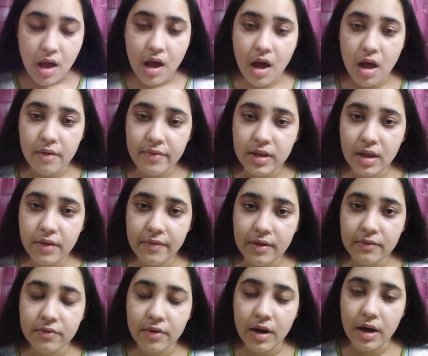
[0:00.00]
Are we
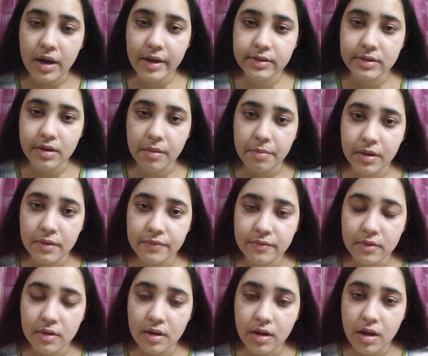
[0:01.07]
giving one example
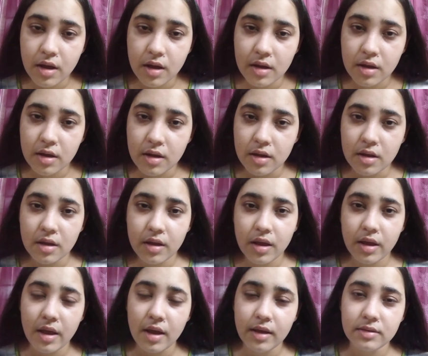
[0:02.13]

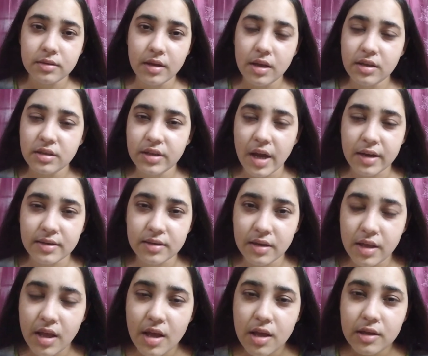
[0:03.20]
against each
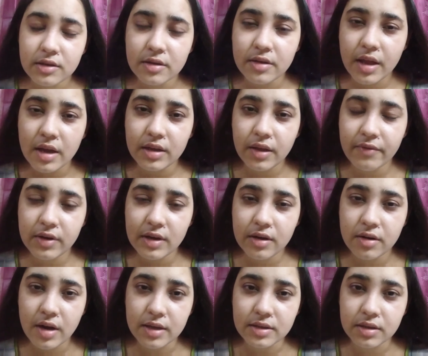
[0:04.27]
category so that the video
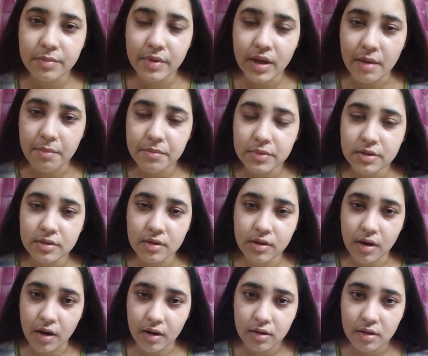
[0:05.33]
doesn't become too
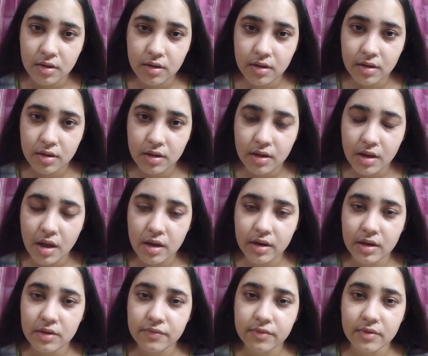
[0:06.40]
long and
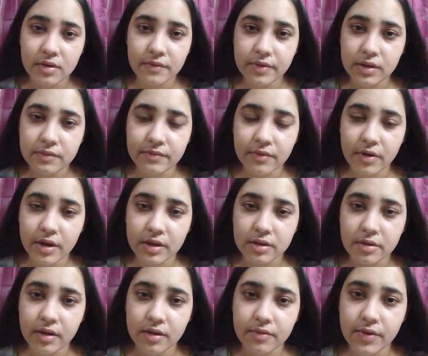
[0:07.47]
it won't feel boring
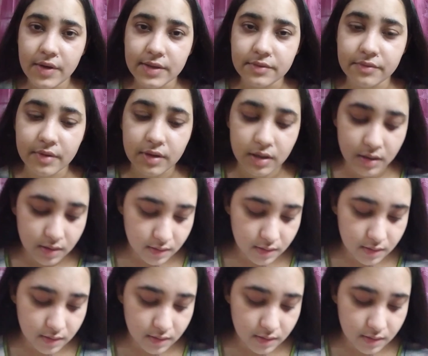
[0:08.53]
to you as well?